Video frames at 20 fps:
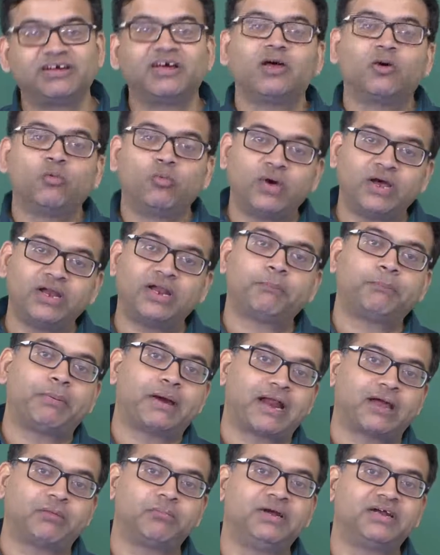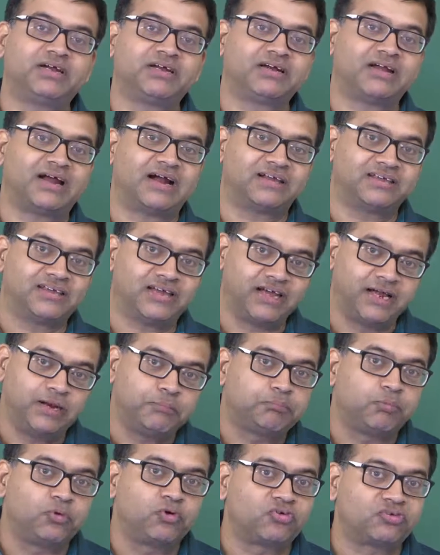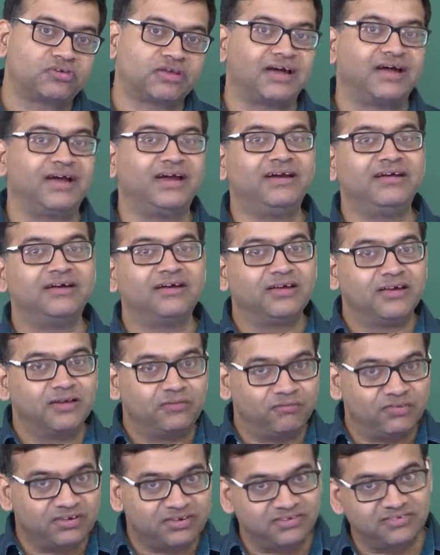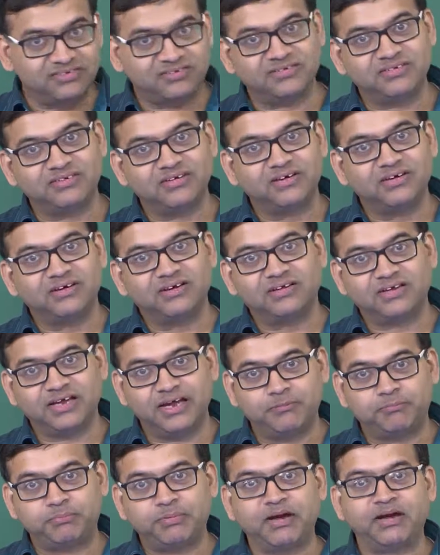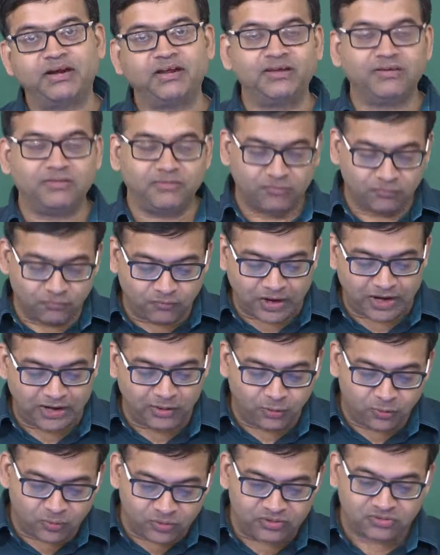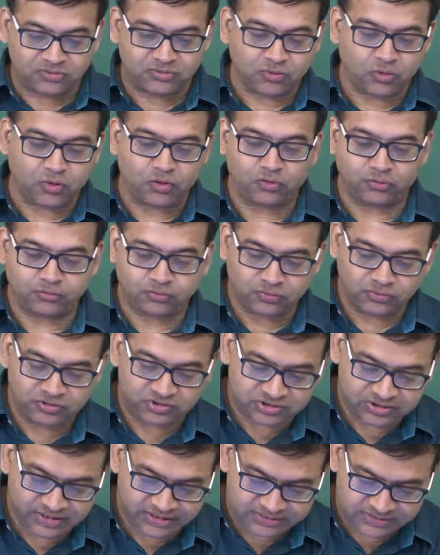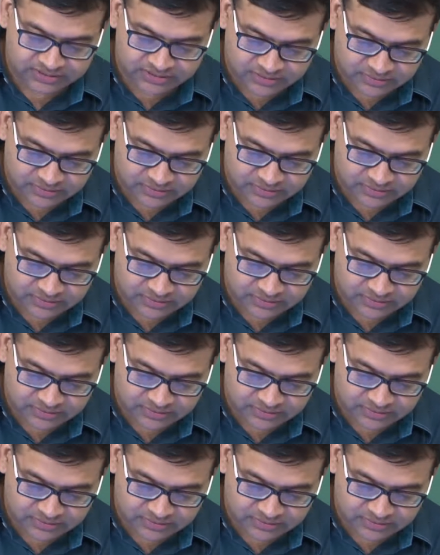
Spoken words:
when a parameter at the input side, which is the a priori value, is also changed.